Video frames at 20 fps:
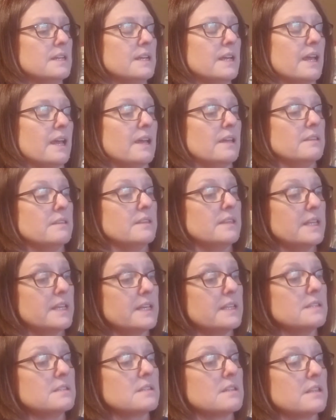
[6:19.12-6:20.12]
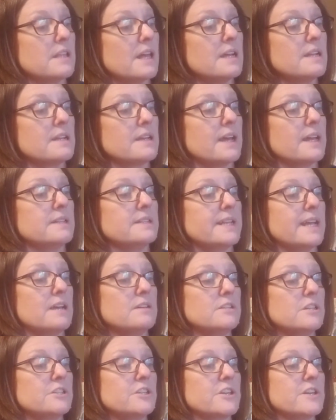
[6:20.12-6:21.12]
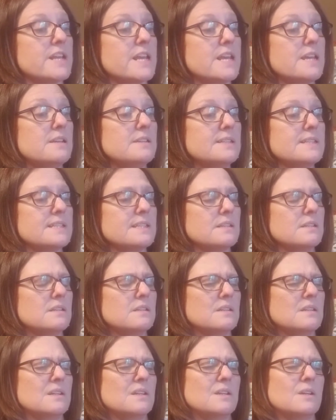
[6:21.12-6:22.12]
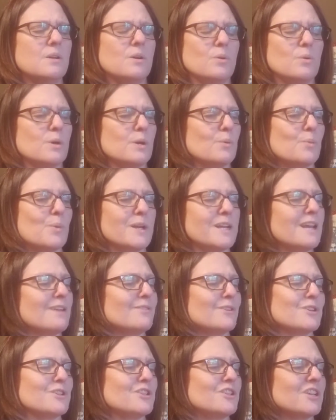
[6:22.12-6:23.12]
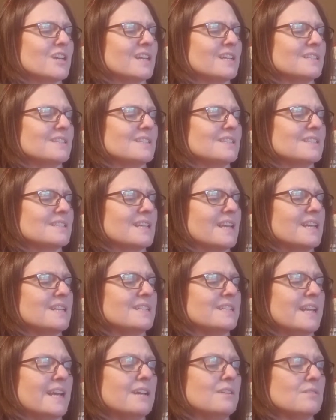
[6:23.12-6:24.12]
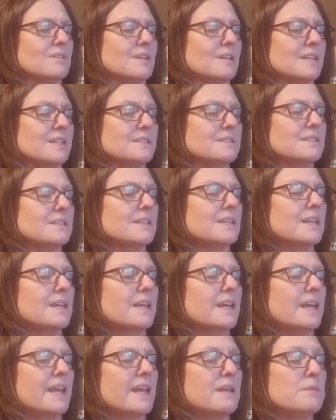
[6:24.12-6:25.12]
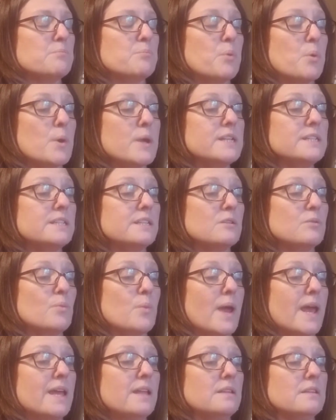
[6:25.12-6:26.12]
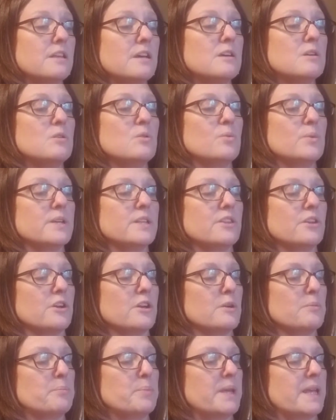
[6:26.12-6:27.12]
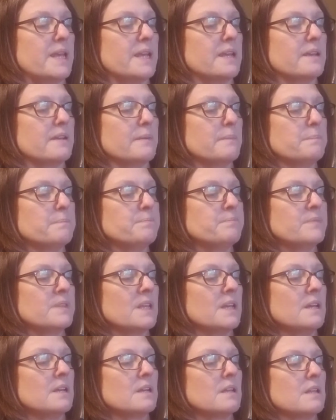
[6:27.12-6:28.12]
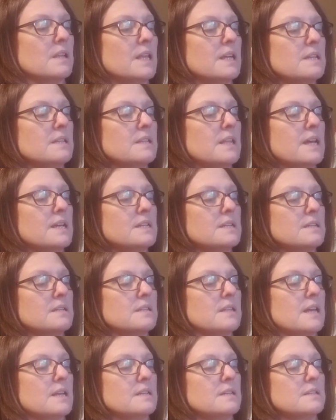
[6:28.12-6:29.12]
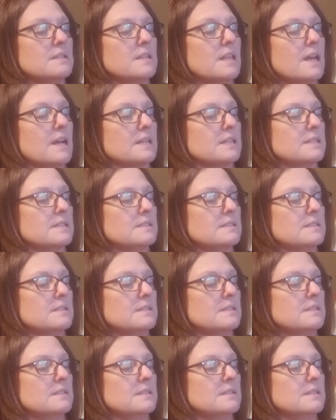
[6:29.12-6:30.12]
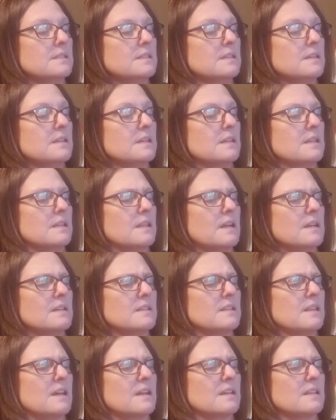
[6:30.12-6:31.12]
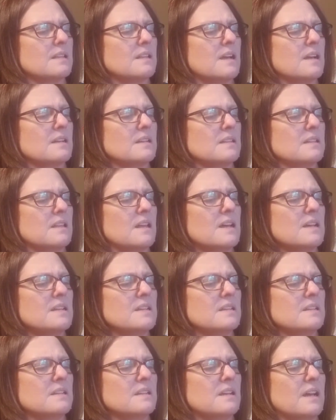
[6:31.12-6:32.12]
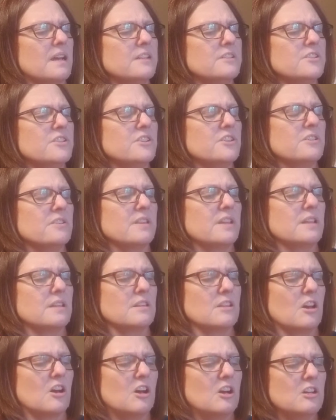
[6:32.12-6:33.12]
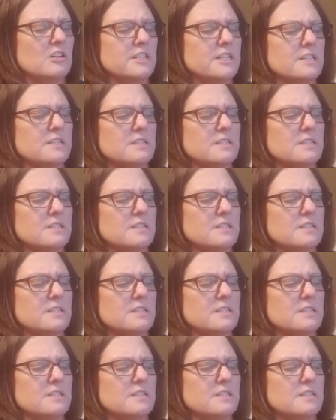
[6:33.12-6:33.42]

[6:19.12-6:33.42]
And then Cluck got down on her knees, or whatever chickens get down on, and pointed way low with her beak. Cluck, cluck, cluck, cluck. Cluck, cluck, cluck, cluck, under the log.